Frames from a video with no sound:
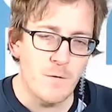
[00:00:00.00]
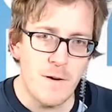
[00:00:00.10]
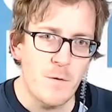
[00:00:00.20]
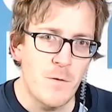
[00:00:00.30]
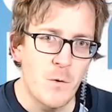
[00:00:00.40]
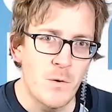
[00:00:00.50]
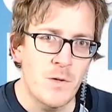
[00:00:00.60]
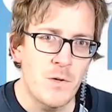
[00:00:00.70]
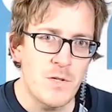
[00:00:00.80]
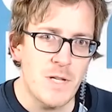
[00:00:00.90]
Fairphone,
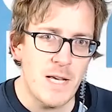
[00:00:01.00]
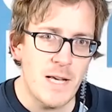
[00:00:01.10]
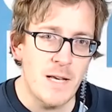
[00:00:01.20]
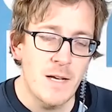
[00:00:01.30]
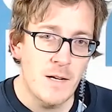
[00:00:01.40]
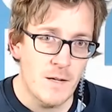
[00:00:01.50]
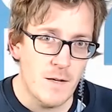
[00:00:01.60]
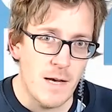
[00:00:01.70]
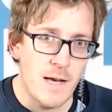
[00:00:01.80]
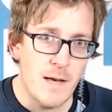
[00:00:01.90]
who say,
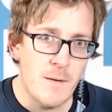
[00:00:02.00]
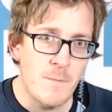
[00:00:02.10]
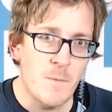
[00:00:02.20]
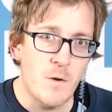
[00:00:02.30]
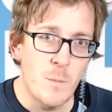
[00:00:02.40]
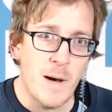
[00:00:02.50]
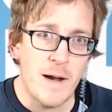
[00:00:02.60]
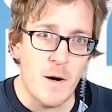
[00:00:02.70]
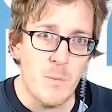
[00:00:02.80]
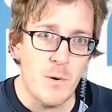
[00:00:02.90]
you buy
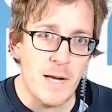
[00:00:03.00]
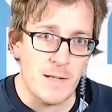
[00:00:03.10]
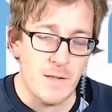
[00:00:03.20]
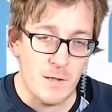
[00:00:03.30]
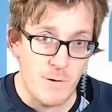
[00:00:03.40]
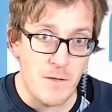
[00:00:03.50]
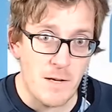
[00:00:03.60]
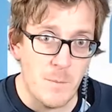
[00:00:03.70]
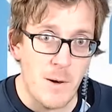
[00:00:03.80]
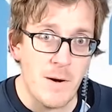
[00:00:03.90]
our product, the great thing
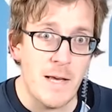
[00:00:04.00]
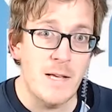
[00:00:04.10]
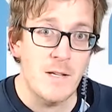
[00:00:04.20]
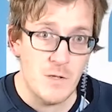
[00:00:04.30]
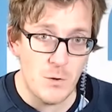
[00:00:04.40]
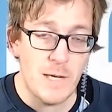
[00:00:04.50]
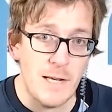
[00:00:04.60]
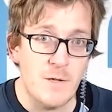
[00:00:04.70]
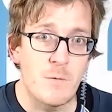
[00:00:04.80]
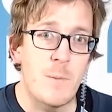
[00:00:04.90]
about it is you get
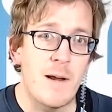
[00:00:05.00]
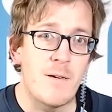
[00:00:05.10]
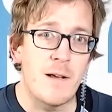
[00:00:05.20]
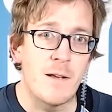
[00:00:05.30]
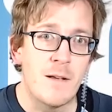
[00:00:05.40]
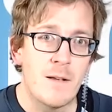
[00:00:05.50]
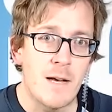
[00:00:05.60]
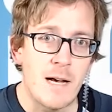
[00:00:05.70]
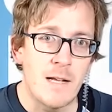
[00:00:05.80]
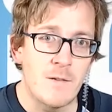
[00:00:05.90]
to repair it,
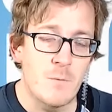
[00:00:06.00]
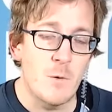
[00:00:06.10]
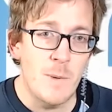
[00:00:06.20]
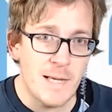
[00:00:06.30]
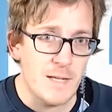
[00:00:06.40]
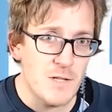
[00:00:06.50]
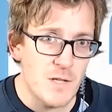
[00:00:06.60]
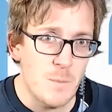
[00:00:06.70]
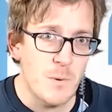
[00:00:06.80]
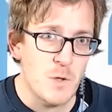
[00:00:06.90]
and we'll make it as
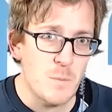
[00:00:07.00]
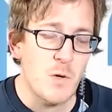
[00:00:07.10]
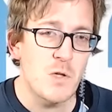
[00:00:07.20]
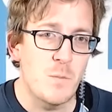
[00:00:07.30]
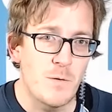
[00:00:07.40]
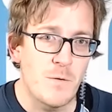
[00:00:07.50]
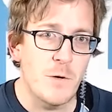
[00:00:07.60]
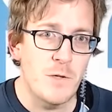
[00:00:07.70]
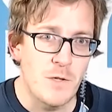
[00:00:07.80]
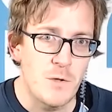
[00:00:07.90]
simple as possible for you
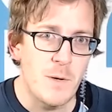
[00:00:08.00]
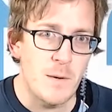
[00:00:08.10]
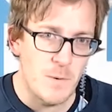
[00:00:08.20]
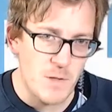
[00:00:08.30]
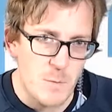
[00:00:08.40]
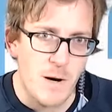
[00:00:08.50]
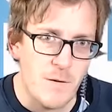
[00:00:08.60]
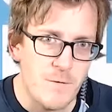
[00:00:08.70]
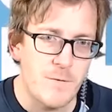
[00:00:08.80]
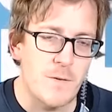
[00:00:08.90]
to do it. It's part of
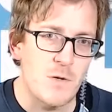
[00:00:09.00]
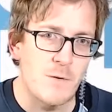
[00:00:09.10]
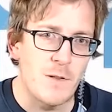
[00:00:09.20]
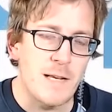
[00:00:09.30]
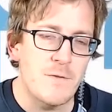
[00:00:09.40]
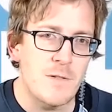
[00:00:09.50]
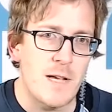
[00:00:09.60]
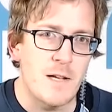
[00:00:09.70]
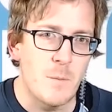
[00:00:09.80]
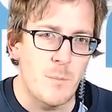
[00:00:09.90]
a sort of
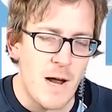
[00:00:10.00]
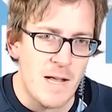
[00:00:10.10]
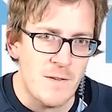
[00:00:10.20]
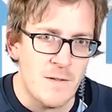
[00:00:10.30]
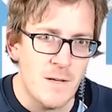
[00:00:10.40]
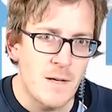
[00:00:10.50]
lifestyle brand.